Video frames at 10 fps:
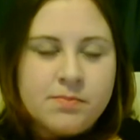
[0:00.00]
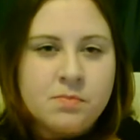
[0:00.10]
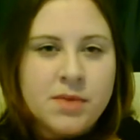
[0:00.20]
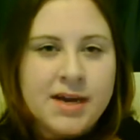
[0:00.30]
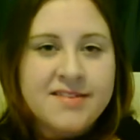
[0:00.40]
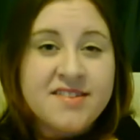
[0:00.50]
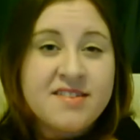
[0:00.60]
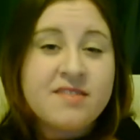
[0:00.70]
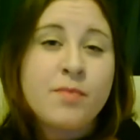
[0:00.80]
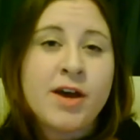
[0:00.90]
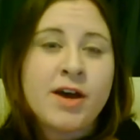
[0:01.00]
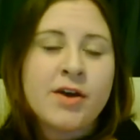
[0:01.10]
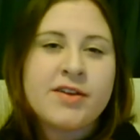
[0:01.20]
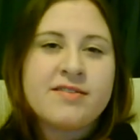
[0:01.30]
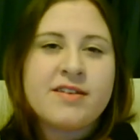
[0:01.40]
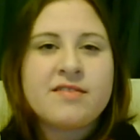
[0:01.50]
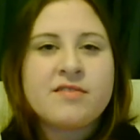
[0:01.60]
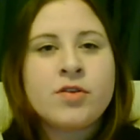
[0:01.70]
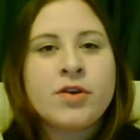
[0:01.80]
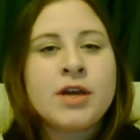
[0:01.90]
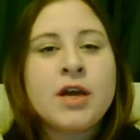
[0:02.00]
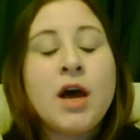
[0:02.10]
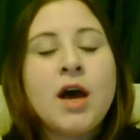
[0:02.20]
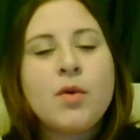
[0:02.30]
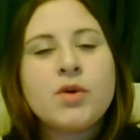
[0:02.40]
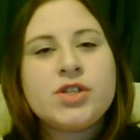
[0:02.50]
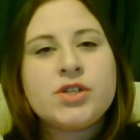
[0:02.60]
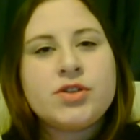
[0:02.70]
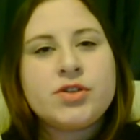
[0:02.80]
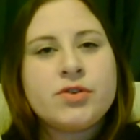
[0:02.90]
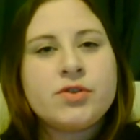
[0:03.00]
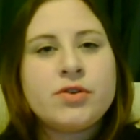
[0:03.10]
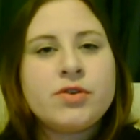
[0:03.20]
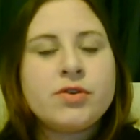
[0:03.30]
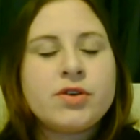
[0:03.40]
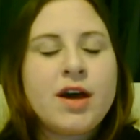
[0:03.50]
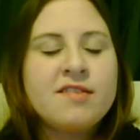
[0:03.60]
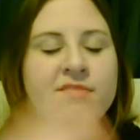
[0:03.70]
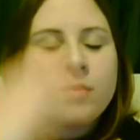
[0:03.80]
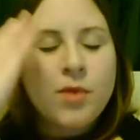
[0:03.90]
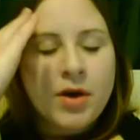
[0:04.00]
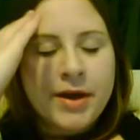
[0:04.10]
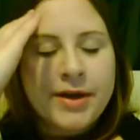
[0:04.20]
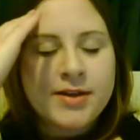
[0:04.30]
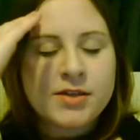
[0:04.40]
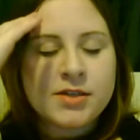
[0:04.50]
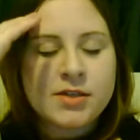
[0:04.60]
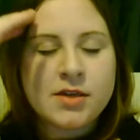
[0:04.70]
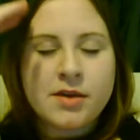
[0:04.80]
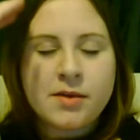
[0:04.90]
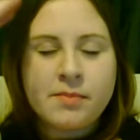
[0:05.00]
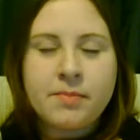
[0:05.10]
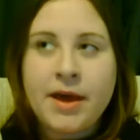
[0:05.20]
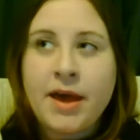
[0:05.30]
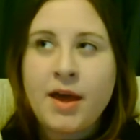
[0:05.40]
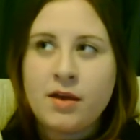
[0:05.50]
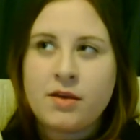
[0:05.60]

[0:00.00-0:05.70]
part 6 of my RSD story, I want you to cast your mind back